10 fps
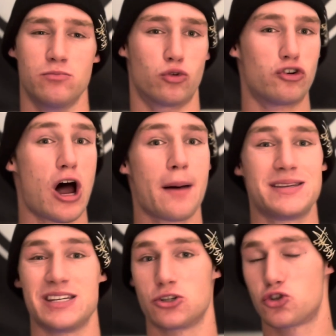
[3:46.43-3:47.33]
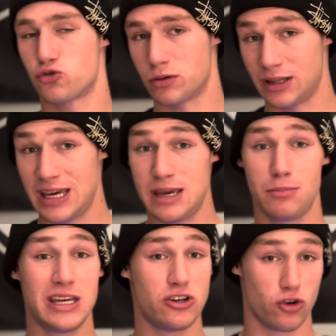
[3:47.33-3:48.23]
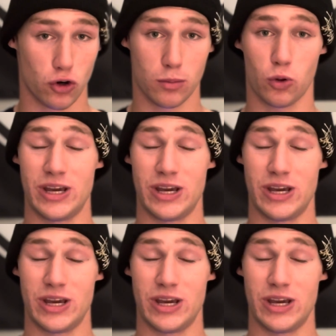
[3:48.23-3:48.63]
Merab is extremely durable.